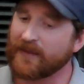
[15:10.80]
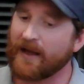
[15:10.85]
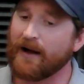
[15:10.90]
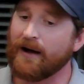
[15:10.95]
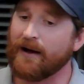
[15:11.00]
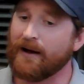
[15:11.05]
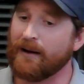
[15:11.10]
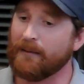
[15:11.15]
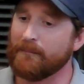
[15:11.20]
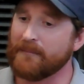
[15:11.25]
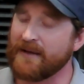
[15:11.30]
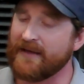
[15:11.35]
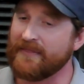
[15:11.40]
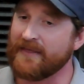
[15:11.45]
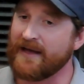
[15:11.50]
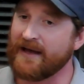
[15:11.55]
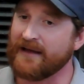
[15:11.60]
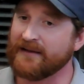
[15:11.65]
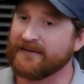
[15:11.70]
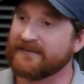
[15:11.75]
And
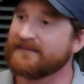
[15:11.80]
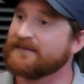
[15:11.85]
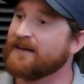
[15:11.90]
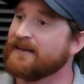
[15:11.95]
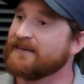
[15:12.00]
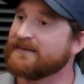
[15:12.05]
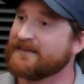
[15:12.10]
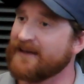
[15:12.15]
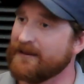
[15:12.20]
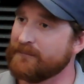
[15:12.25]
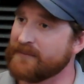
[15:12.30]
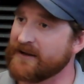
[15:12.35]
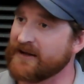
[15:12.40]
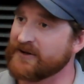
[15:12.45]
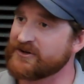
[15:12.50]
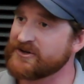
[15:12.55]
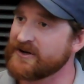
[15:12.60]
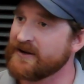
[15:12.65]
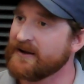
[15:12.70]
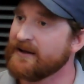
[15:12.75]
then Sunset
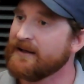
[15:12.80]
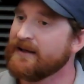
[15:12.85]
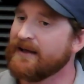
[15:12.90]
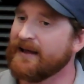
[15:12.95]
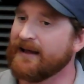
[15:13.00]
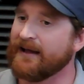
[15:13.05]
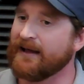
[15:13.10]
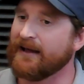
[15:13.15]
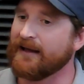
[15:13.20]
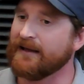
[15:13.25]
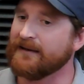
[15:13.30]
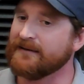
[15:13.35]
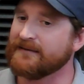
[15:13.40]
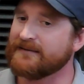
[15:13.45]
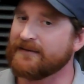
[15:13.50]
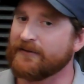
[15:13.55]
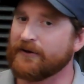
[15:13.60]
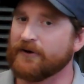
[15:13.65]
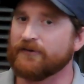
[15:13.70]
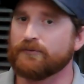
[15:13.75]
Beach. And
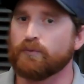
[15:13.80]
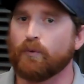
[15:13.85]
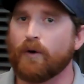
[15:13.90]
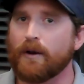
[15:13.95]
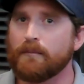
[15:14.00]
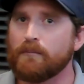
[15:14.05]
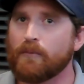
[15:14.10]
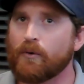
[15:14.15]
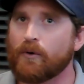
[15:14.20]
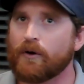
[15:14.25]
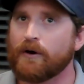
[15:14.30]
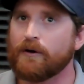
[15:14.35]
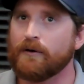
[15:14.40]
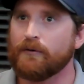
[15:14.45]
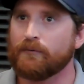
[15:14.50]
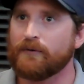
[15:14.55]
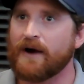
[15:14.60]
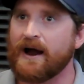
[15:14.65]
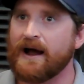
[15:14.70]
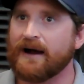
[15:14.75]
there's one more
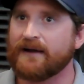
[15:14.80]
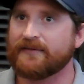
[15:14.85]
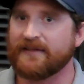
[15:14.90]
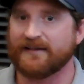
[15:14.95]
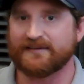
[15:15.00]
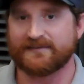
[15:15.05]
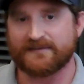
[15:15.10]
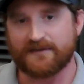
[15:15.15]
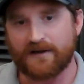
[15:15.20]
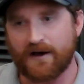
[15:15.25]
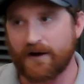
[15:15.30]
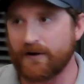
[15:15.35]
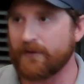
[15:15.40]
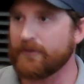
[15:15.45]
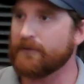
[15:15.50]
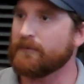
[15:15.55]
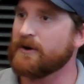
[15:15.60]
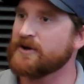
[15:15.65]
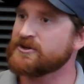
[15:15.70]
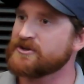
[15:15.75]
rack that's not on
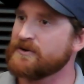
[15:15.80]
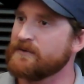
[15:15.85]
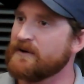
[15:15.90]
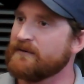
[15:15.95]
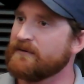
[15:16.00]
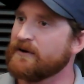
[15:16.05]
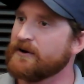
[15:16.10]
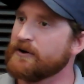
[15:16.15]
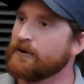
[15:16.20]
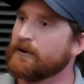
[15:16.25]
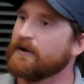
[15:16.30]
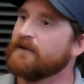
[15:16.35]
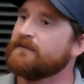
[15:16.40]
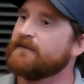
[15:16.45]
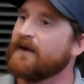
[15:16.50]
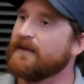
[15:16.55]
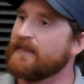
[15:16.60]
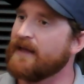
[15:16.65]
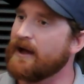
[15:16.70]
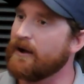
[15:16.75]
the Russian River, and you're going to
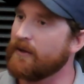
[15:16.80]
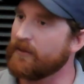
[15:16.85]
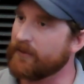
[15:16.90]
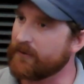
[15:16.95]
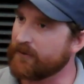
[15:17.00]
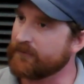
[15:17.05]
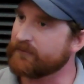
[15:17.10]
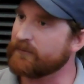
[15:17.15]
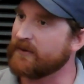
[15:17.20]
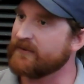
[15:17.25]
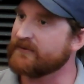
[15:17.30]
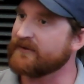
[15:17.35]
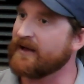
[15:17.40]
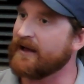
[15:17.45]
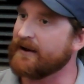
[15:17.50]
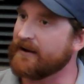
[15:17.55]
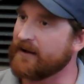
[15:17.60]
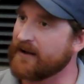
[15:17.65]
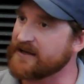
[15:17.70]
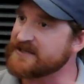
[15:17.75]
find those ones
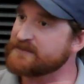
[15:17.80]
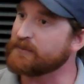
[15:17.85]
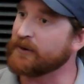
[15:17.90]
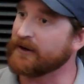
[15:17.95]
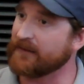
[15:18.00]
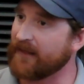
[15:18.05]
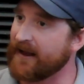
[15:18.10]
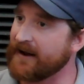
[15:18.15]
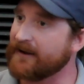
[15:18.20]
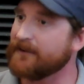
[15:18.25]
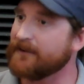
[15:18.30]
at Spring Lake.